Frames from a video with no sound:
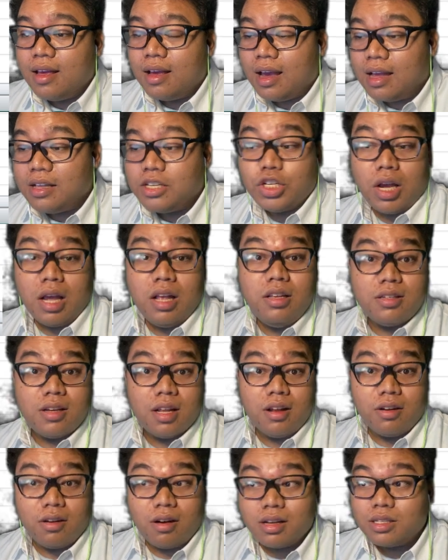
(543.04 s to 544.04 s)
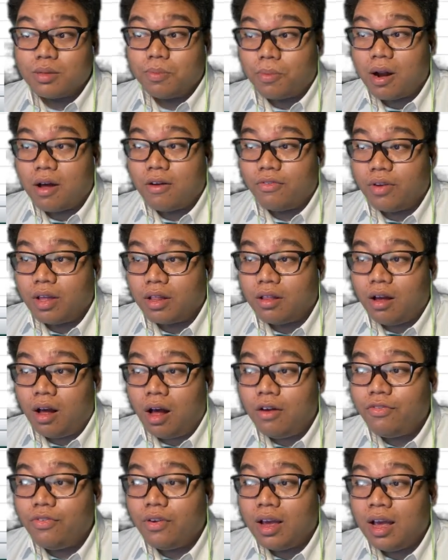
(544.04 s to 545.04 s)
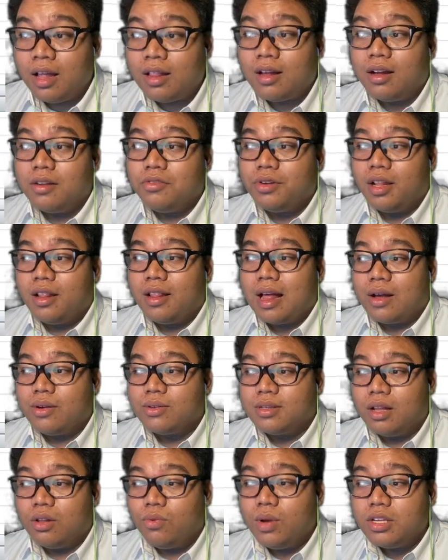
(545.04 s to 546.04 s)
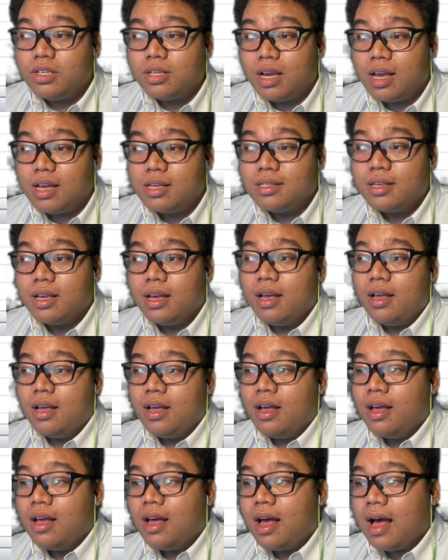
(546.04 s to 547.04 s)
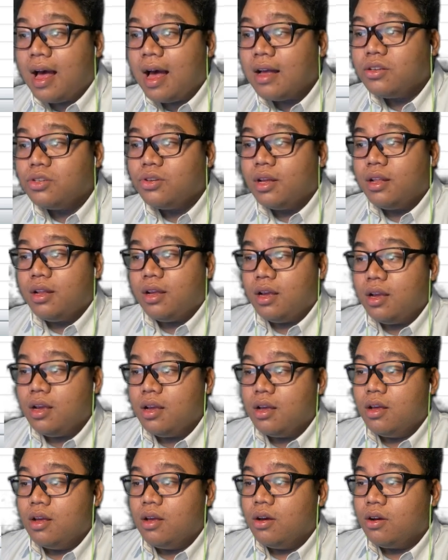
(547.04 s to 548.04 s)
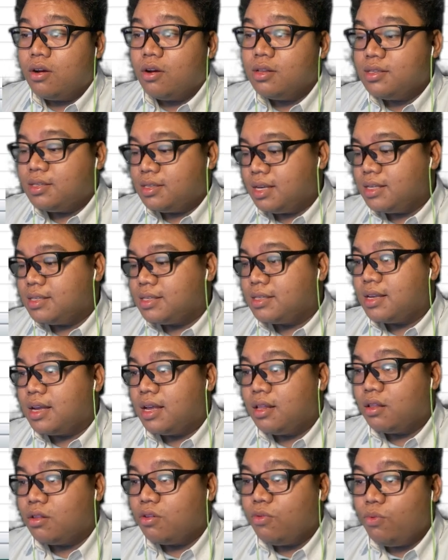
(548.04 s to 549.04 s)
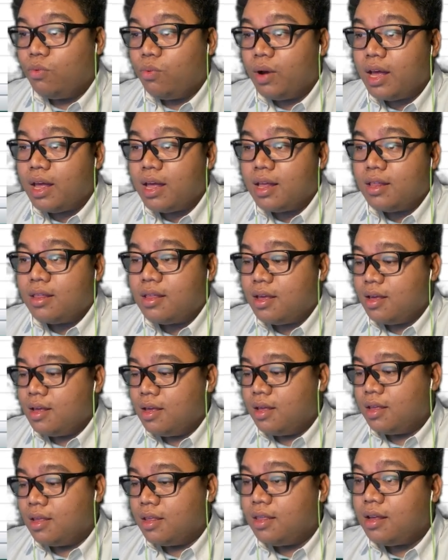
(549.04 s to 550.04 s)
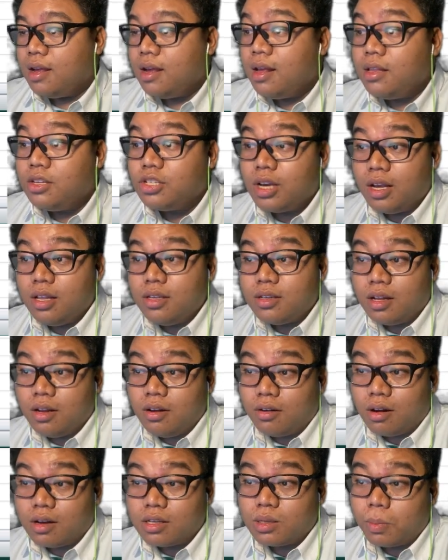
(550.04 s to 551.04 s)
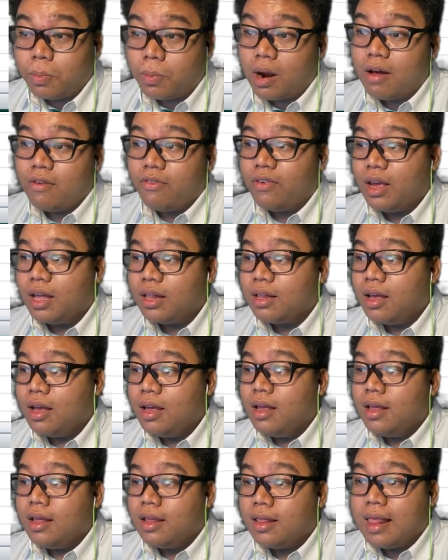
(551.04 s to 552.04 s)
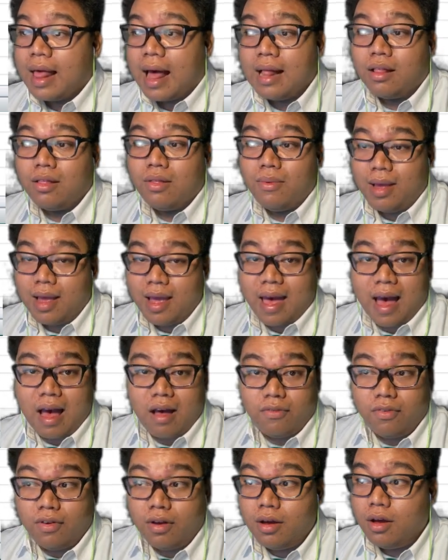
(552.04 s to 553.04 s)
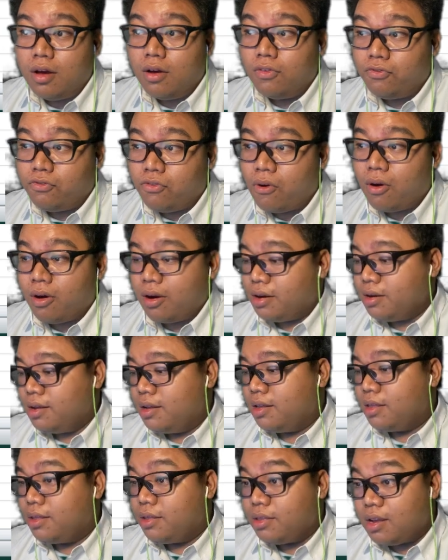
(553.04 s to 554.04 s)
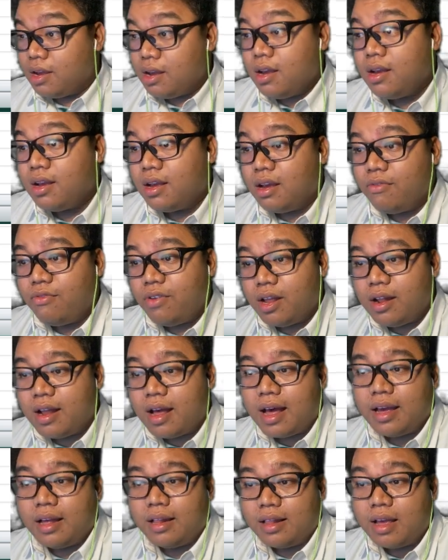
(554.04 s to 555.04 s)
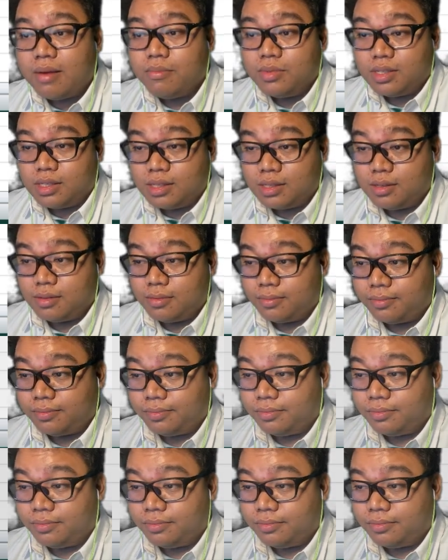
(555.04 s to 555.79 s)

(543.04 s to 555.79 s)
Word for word: a change in gross profit of 800,000 which is actually consistent with the change in gross profit that we have for the given items.